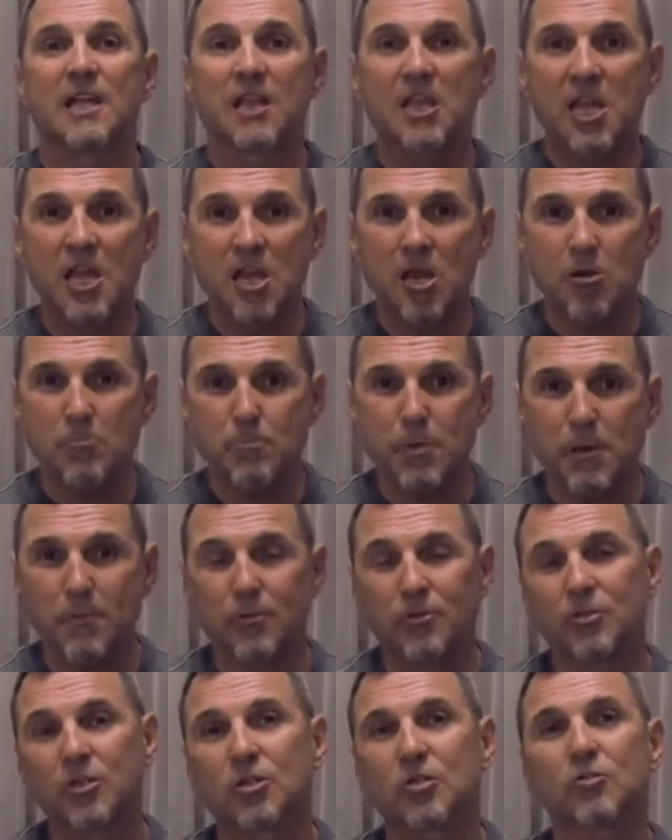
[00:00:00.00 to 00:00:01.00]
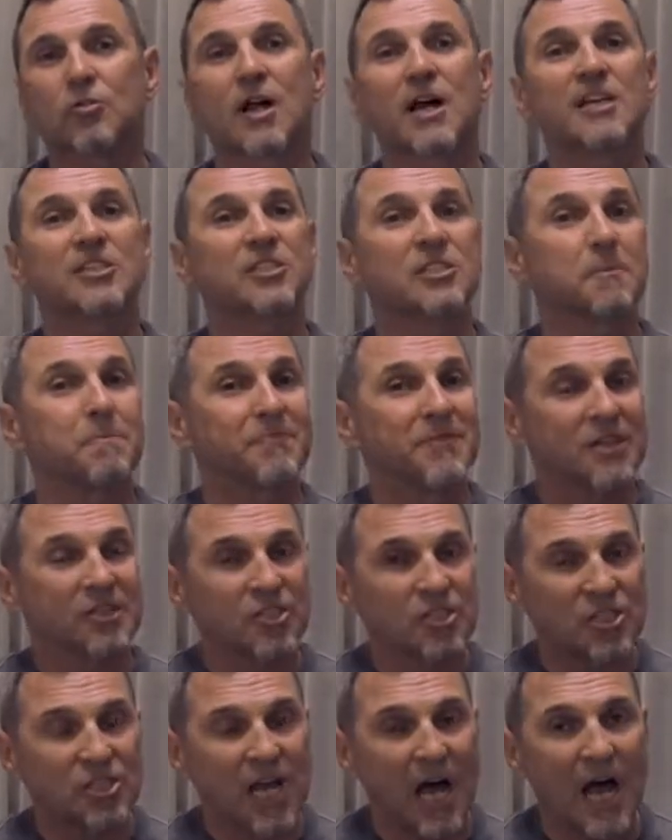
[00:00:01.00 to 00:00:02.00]
leading people to Christ,
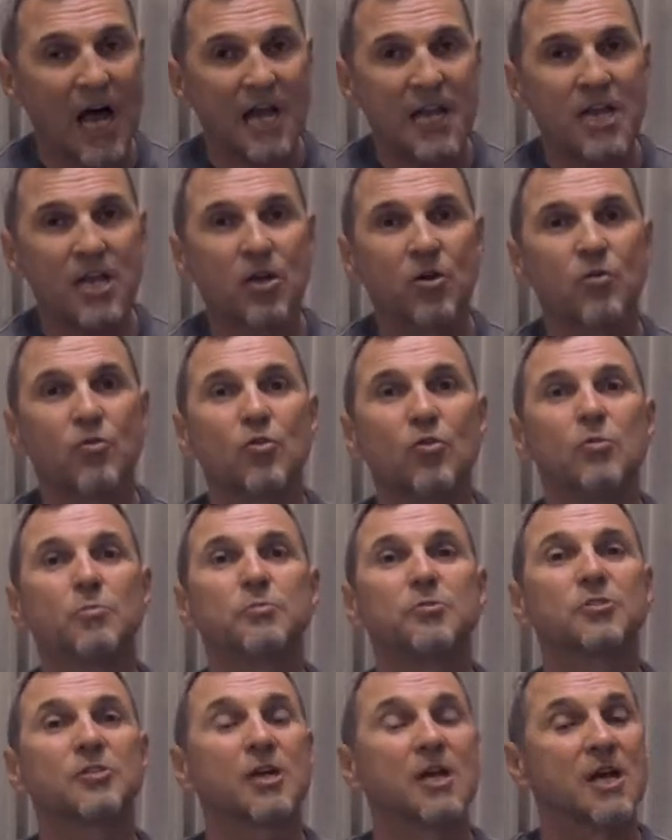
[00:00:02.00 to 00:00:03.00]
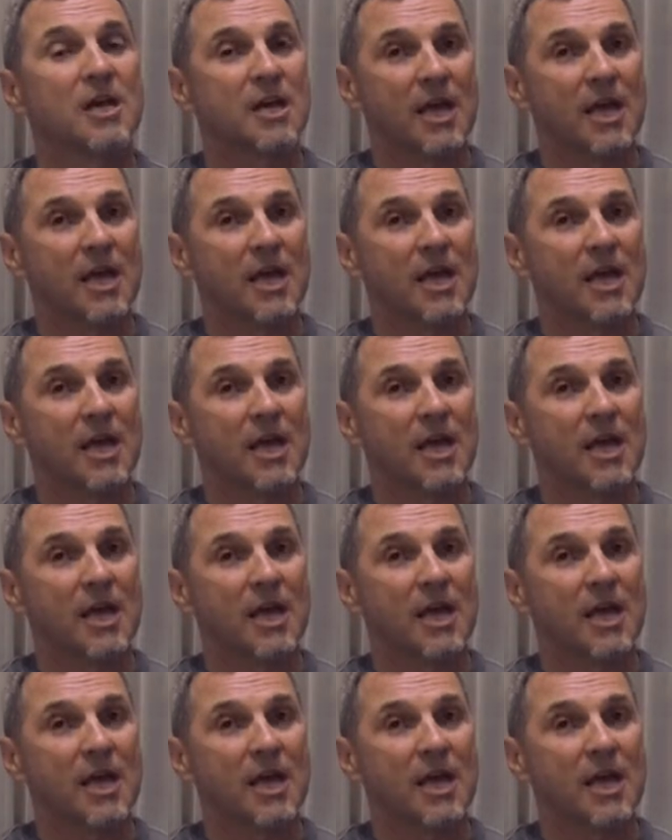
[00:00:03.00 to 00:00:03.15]
starting groups,